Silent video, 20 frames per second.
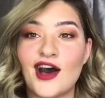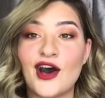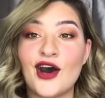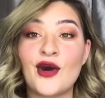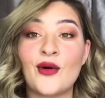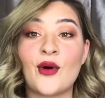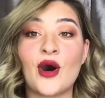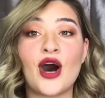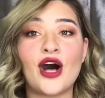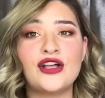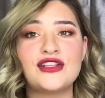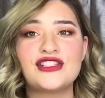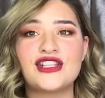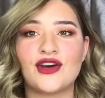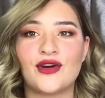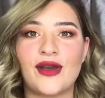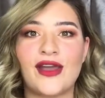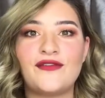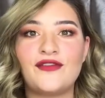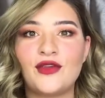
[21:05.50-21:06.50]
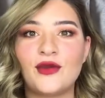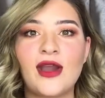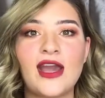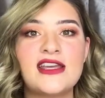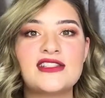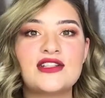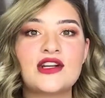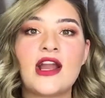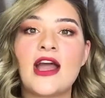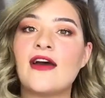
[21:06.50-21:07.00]
Oh, also, if you
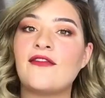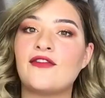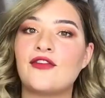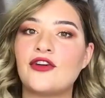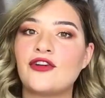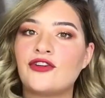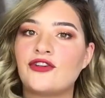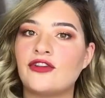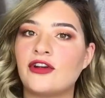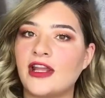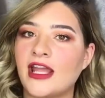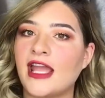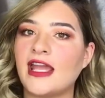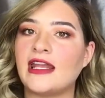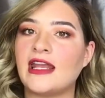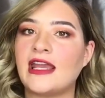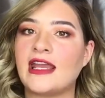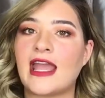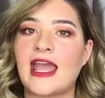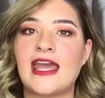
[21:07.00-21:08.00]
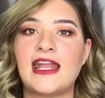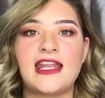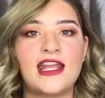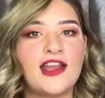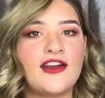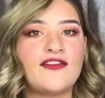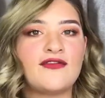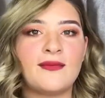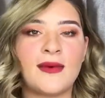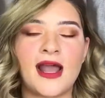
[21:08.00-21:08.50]
guys are ever creating
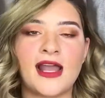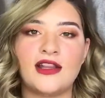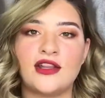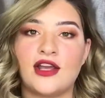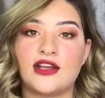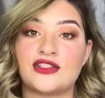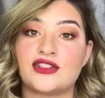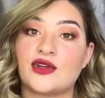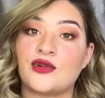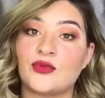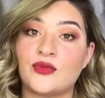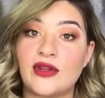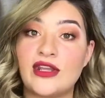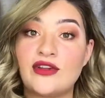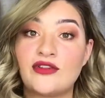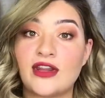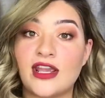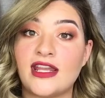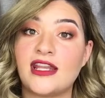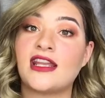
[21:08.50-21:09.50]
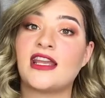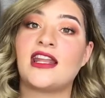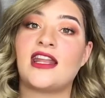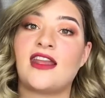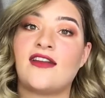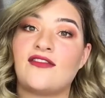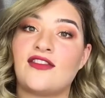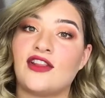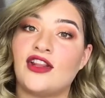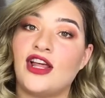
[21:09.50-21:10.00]
any of my looks or recreating
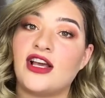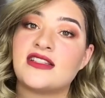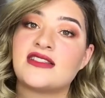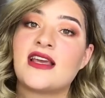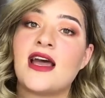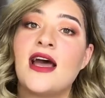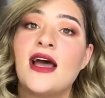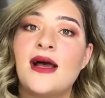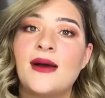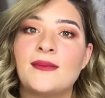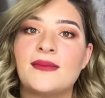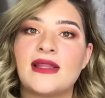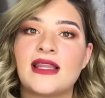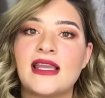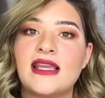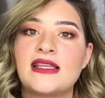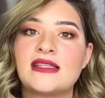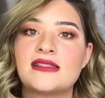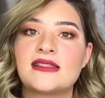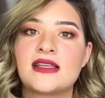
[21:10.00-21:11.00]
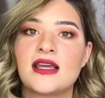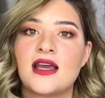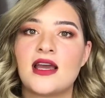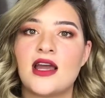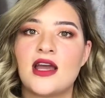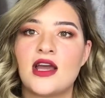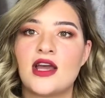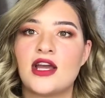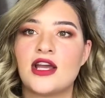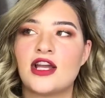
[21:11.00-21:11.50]
any of the looks, please
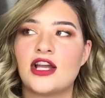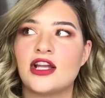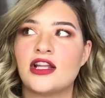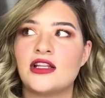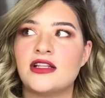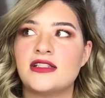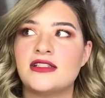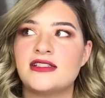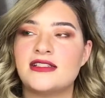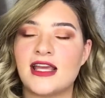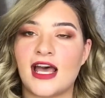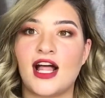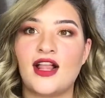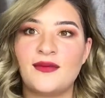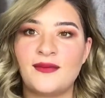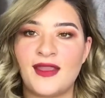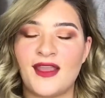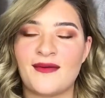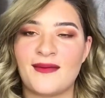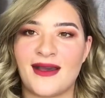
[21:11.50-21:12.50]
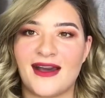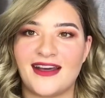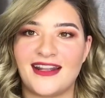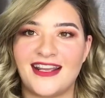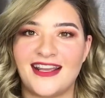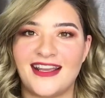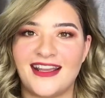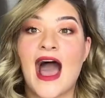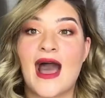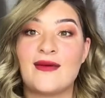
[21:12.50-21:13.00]
tell me about
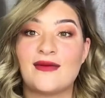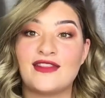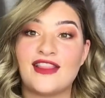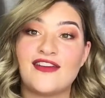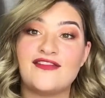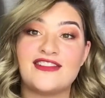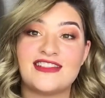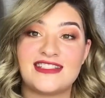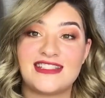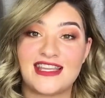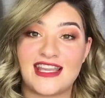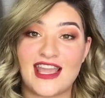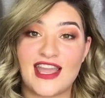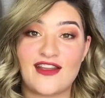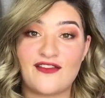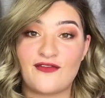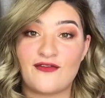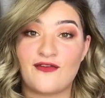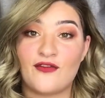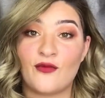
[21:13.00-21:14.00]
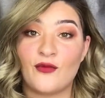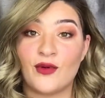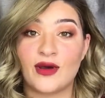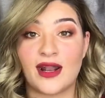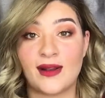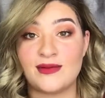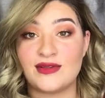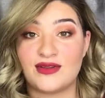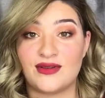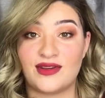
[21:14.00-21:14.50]
it. I would love to see if
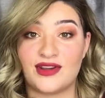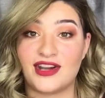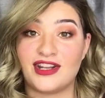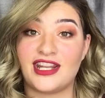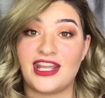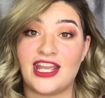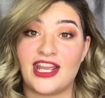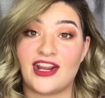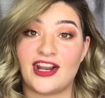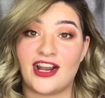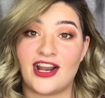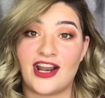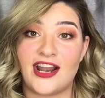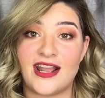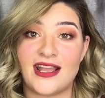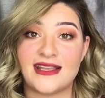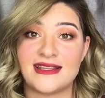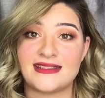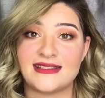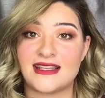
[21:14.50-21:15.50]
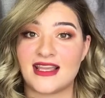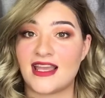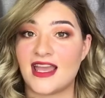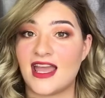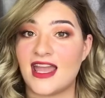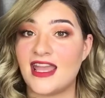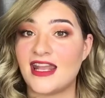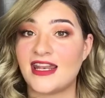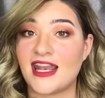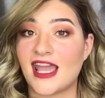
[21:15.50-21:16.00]
what I'm doing on here is
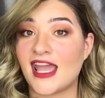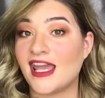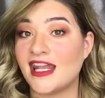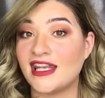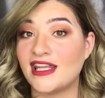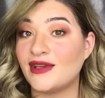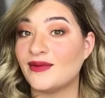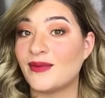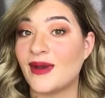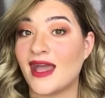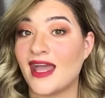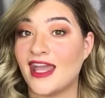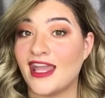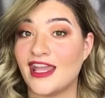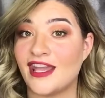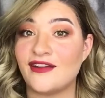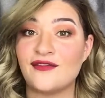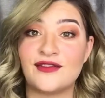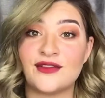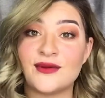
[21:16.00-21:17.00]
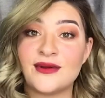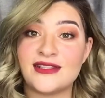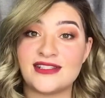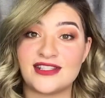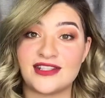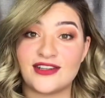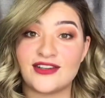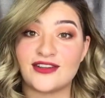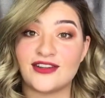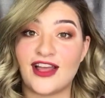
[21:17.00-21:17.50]
in any way
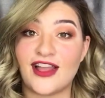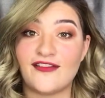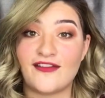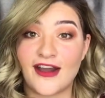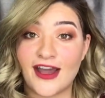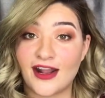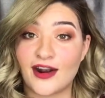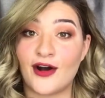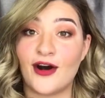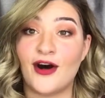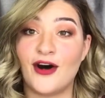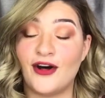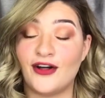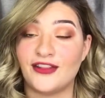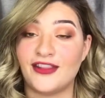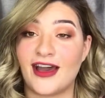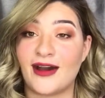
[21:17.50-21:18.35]
influencing your life at all.